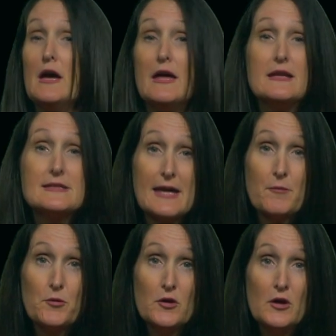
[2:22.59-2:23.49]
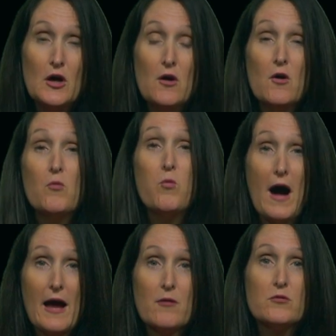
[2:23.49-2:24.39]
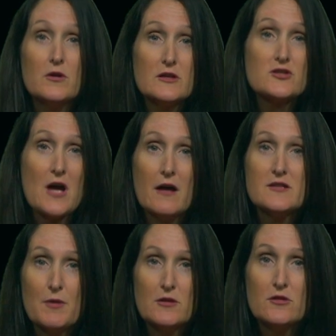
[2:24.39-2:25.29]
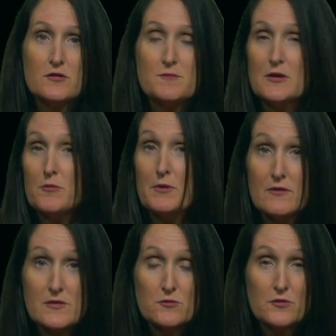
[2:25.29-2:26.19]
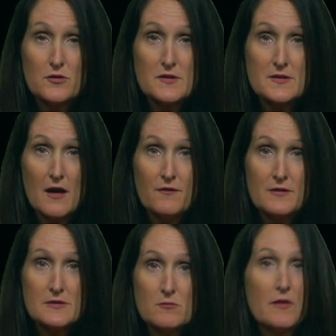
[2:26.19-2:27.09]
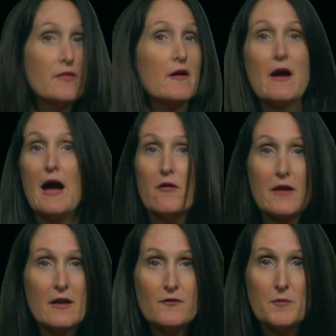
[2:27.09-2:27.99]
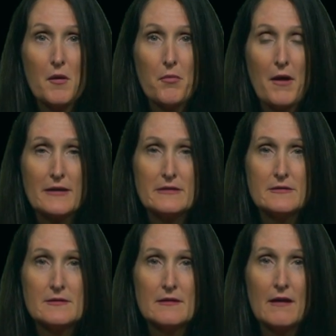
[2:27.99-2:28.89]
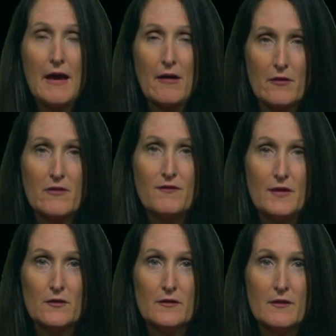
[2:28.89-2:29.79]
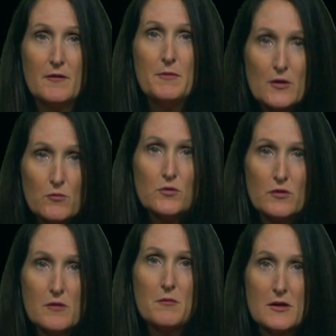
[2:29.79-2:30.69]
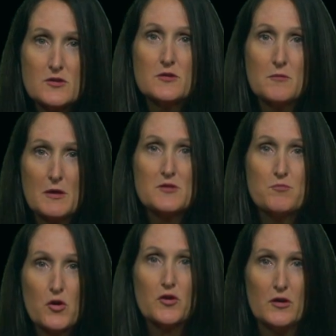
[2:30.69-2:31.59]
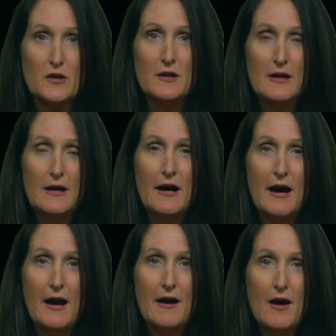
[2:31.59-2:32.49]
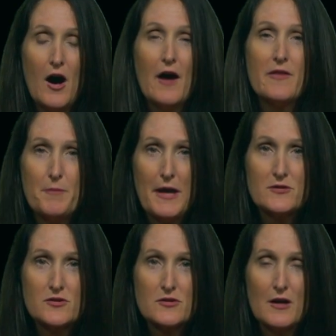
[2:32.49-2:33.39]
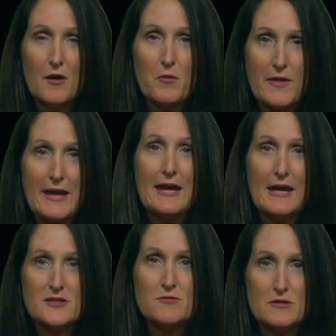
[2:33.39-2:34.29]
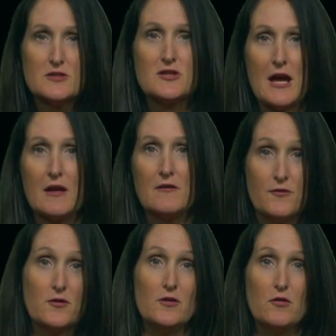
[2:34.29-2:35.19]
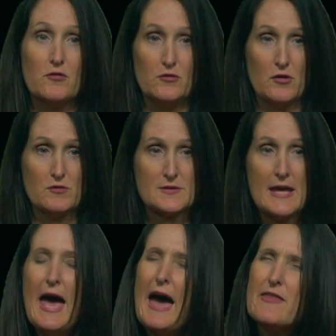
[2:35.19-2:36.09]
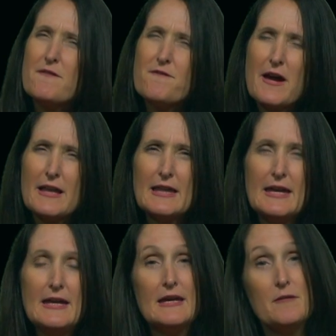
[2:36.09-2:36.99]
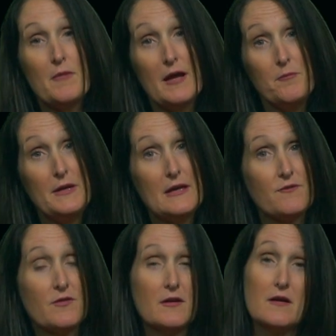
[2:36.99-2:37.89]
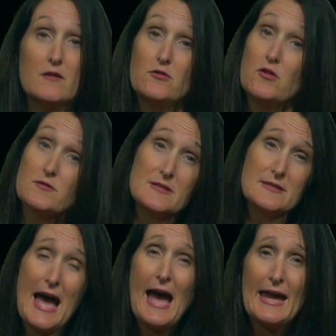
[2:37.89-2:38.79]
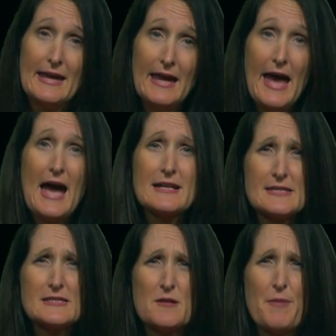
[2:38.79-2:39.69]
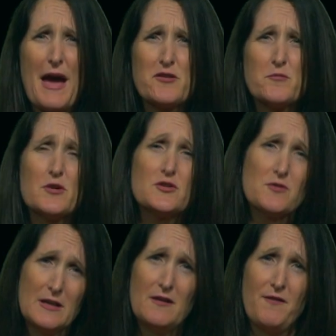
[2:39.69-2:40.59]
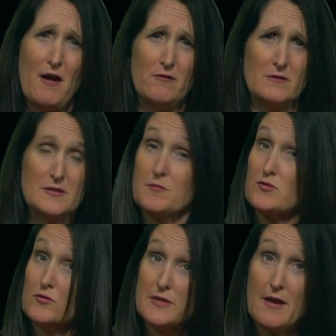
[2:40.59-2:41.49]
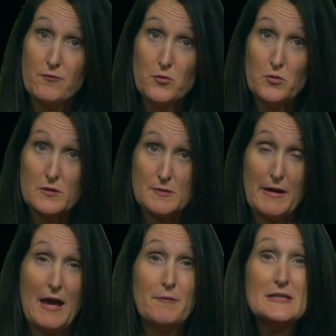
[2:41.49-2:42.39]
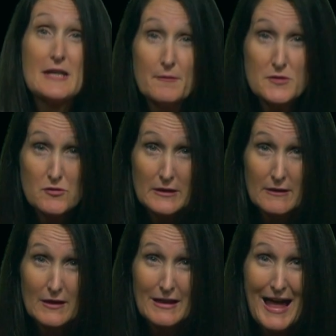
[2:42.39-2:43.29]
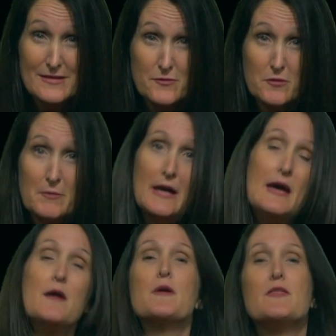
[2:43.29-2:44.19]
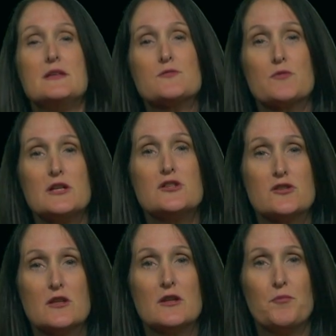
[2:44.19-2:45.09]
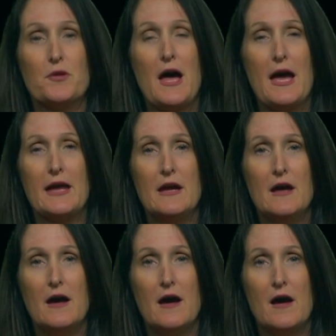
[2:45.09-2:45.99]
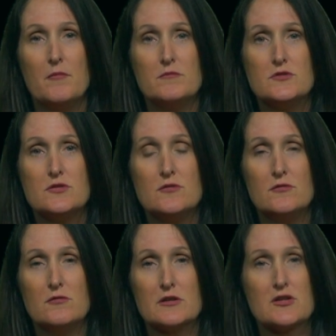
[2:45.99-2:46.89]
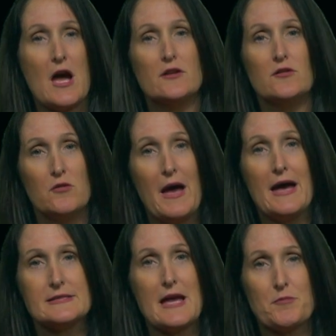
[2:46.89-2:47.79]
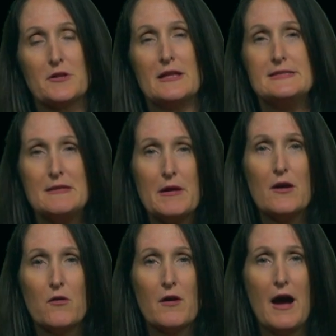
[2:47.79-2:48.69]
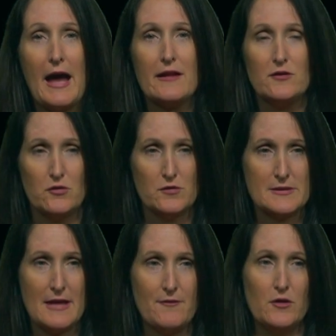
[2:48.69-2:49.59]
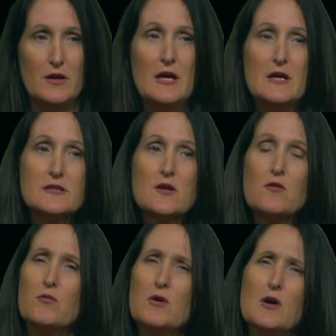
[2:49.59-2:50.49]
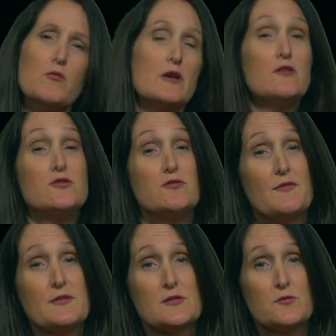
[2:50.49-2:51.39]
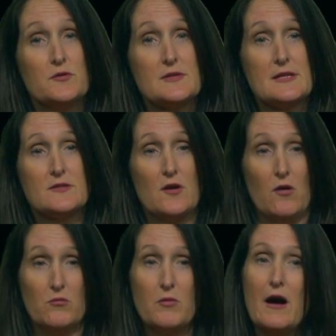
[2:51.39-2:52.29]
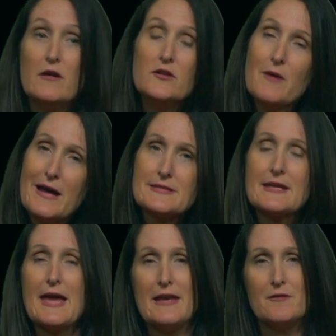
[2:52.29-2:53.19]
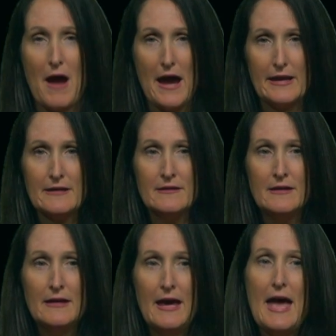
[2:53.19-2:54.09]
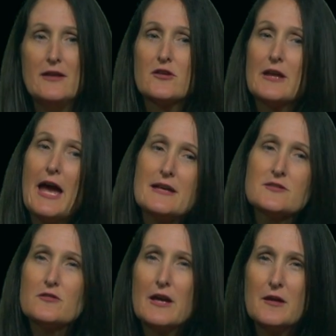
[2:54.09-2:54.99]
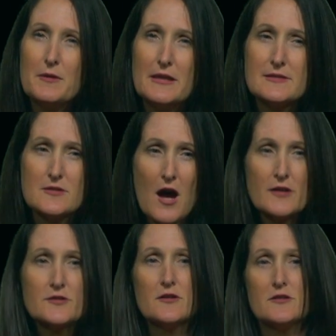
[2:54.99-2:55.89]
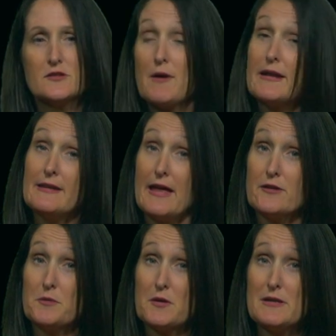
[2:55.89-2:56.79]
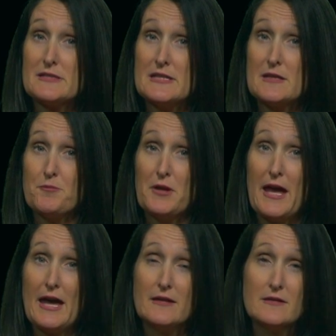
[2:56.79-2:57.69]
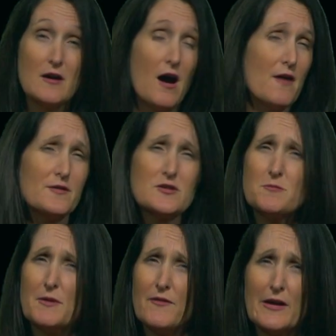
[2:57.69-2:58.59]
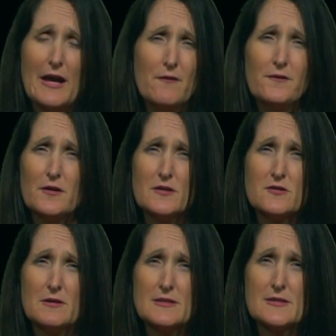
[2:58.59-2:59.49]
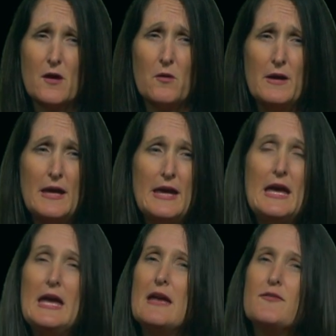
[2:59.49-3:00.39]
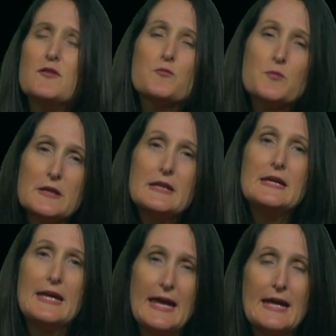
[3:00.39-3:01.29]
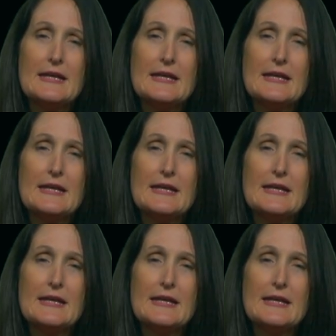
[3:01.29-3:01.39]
An example: why would a child's blood glucose meter be in the school nurse's office when they're out at a football practice out on the field? The meter will do them much more good on the bench where they can get to it to check for low glucose. And then finally, it might be if the glucose is high, access to the bathroom or a drinking fountain. Some schools have rules about how many times you can leave the classroom, but these really shouldn't apply to a child who has hyperglycemia or a high glucose level. So what do you do if the school says no? Well, you ask again in writing, and you're going to ask your diabetes doctor to write a letter requesting the plan. The office should be very helpful in doing so. If you really can't